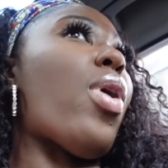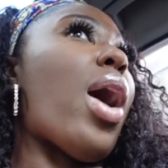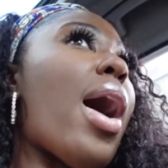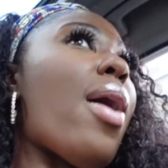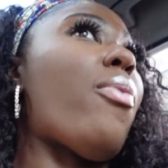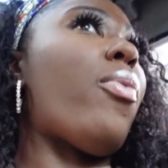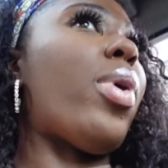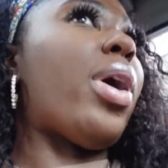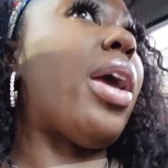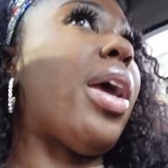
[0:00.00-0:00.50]
I
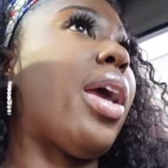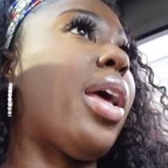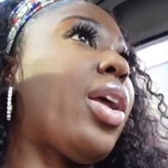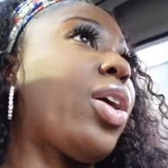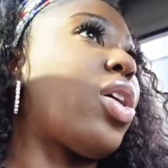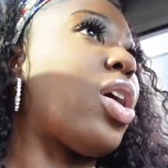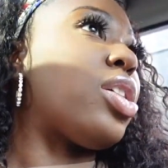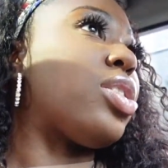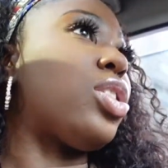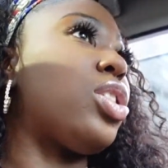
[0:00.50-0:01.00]
went
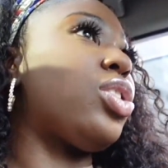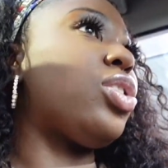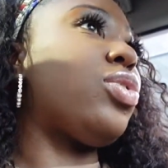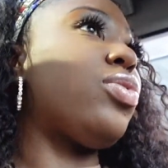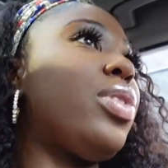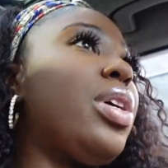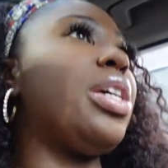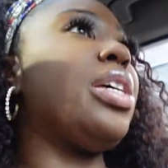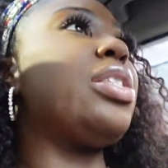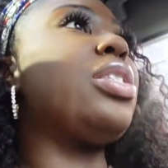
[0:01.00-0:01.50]
across the
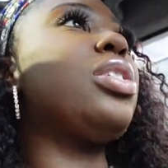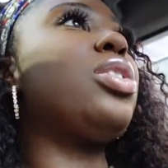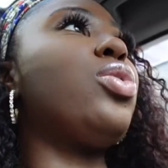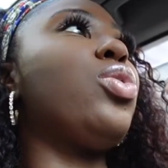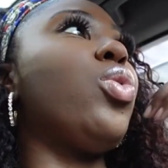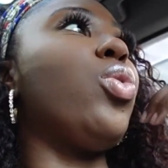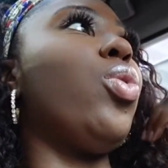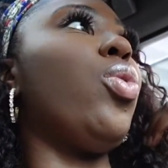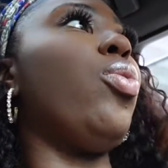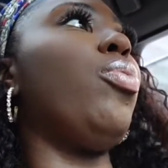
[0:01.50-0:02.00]
street
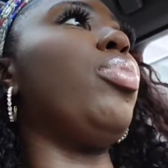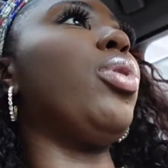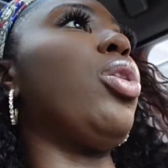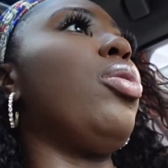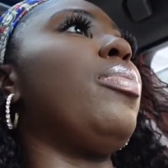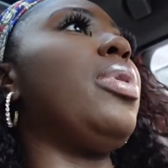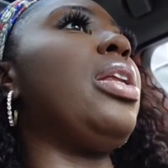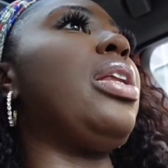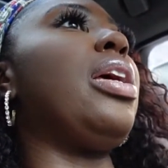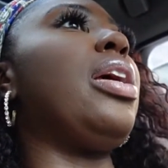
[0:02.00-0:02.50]
to
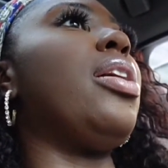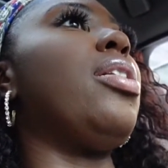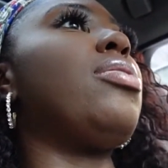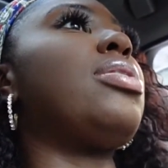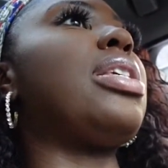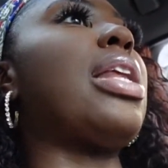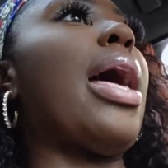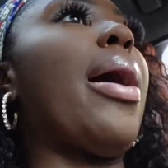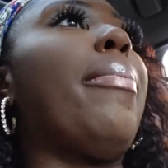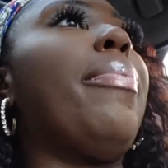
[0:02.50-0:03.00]
Bloomingdale's
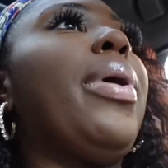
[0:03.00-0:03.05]
and I